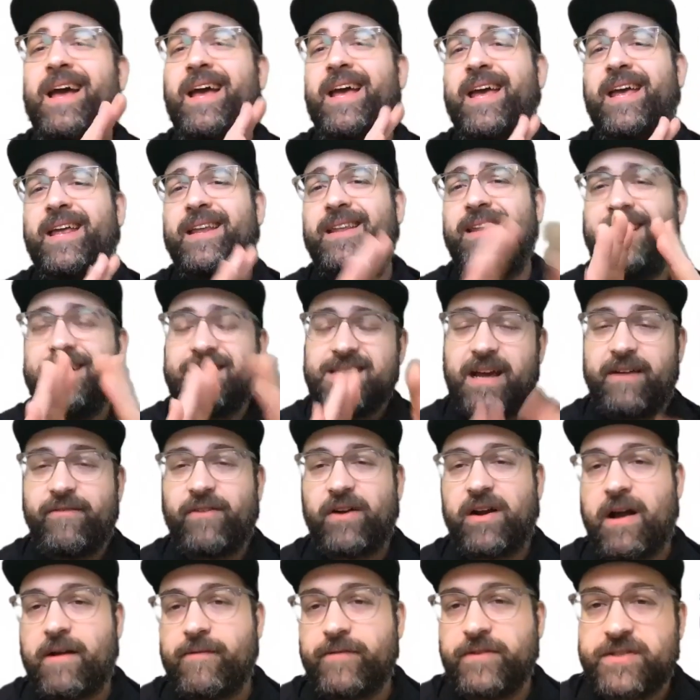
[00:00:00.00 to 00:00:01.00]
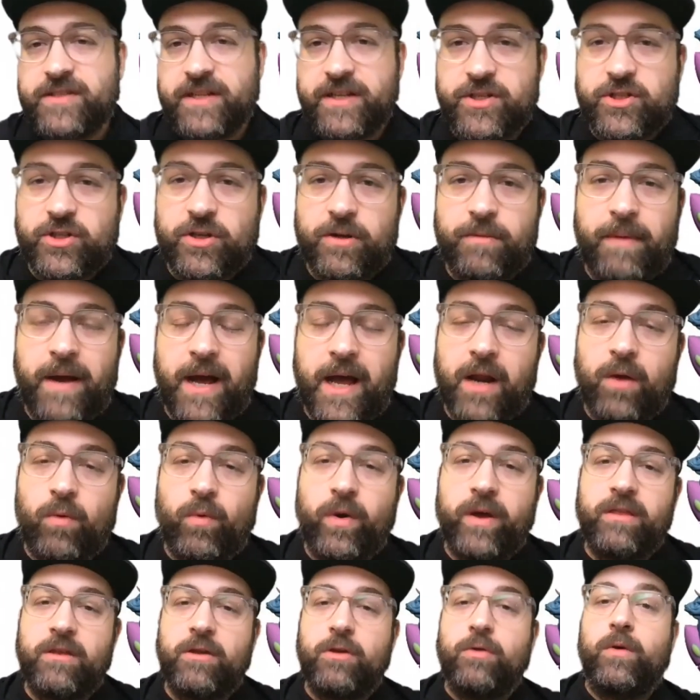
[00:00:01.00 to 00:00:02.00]
And let's have a conversation about it,
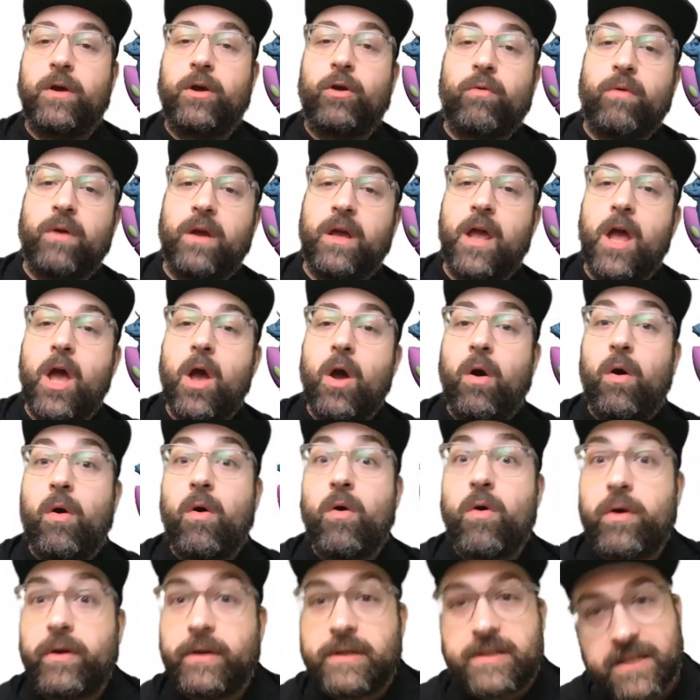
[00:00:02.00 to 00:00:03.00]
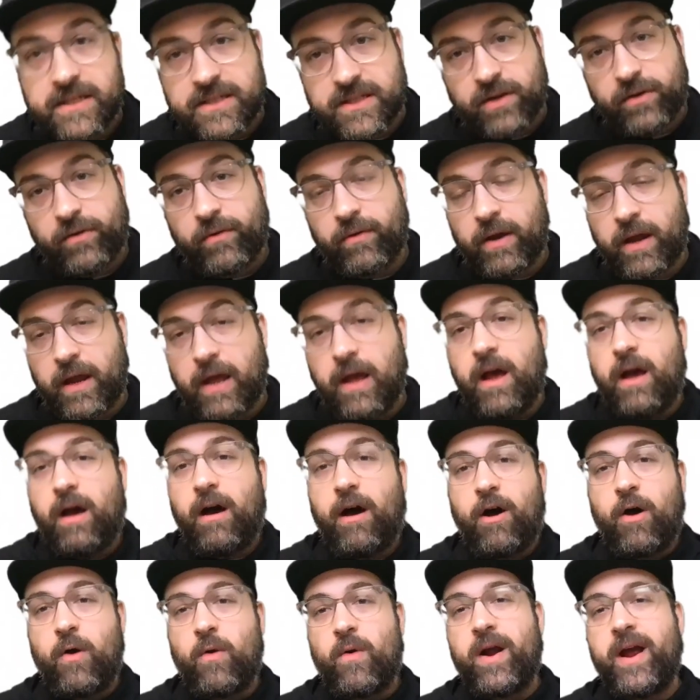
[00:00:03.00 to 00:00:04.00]
whether you agree or disagree.
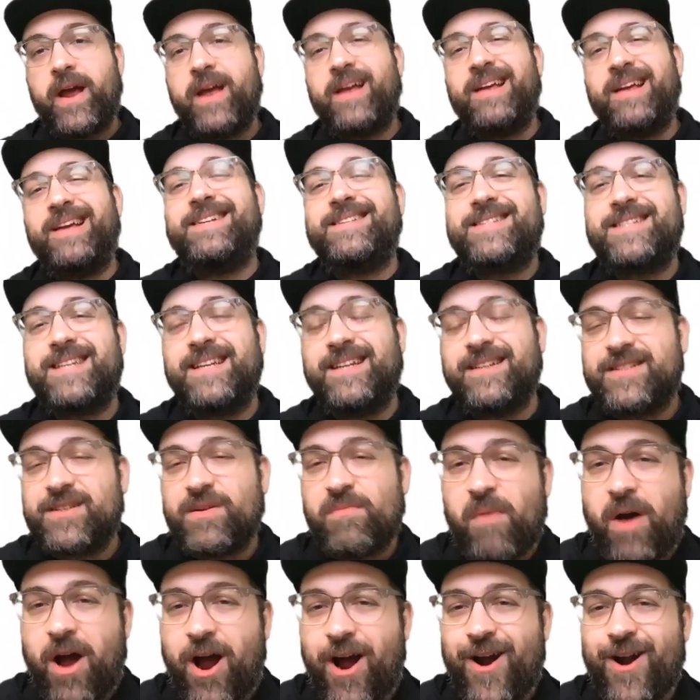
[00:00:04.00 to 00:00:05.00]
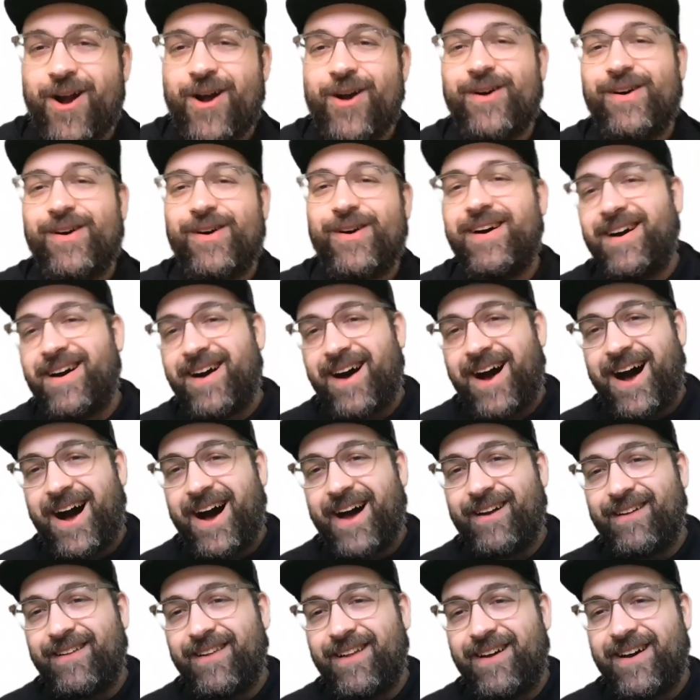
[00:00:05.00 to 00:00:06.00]
All right. Until tomorrow,
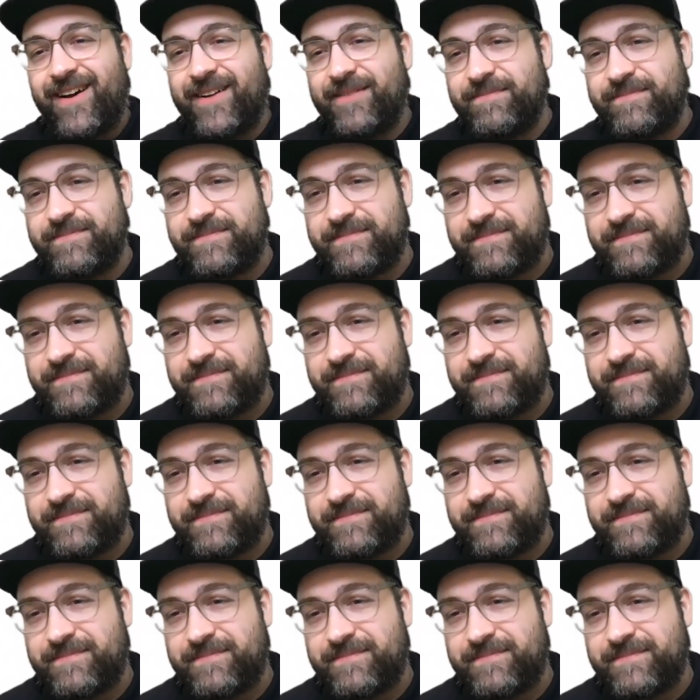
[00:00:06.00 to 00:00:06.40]
hodl on.